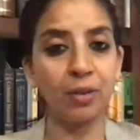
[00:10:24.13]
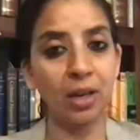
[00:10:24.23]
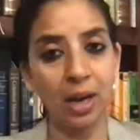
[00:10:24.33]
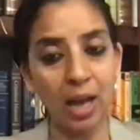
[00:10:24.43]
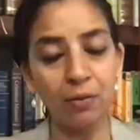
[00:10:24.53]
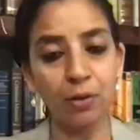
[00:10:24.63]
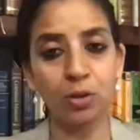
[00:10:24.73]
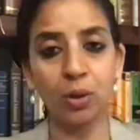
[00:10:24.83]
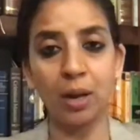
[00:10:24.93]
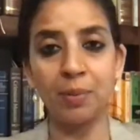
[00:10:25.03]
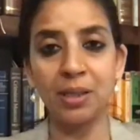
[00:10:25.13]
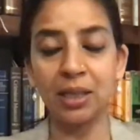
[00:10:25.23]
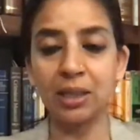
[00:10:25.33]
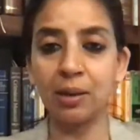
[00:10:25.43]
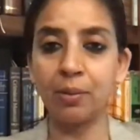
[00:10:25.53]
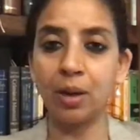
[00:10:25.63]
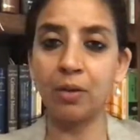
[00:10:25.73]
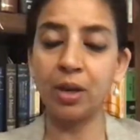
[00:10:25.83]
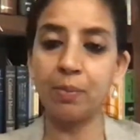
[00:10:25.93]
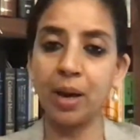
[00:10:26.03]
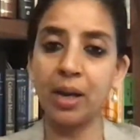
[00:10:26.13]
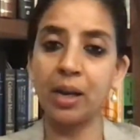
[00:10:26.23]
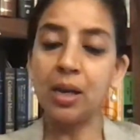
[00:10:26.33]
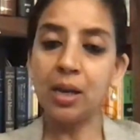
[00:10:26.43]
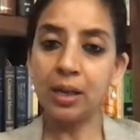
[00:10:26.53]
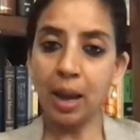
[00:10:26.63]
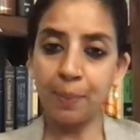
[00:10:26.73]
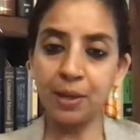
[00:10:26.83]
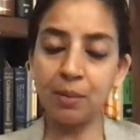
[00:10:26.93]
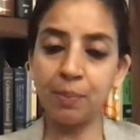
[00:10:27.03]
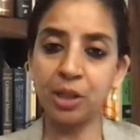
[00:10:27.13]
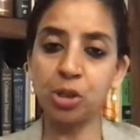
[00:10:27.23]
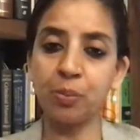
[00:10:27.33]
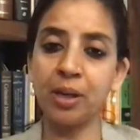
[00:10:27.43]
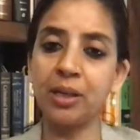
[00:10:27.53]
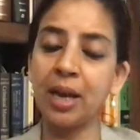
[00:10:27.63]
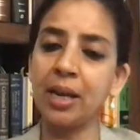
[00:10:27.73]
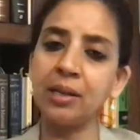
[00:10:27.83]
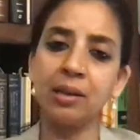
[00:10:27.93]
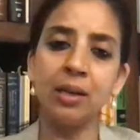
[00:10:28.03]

Their life also can be taken away by capital punishment, and